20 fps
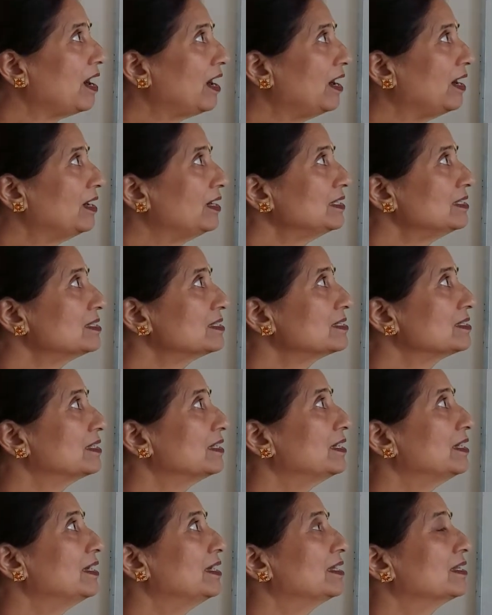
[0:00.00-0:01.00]
asked
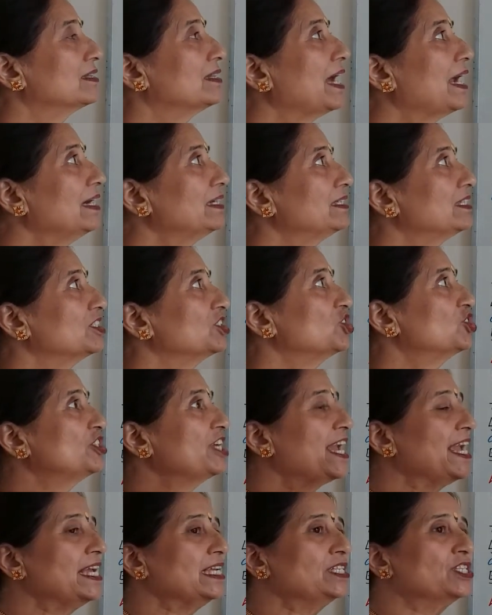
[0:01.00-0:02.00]
that
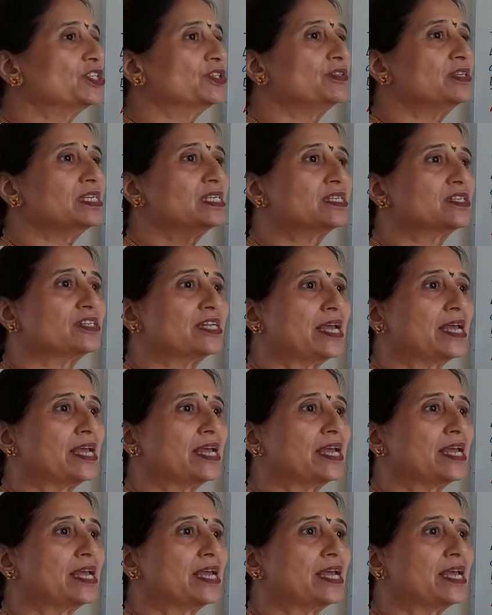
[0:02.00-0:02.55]
change this